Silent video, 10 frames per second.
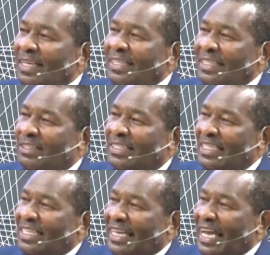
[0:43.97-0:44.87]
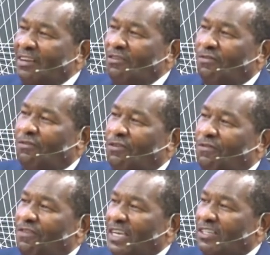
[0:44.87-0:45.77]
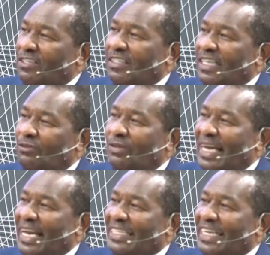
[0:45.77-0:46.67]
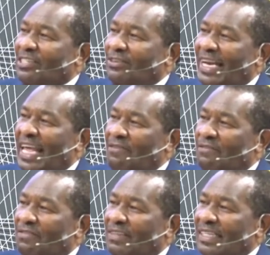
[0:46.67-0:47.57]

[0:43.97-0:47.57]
That's the kind of confession that should characterize your life.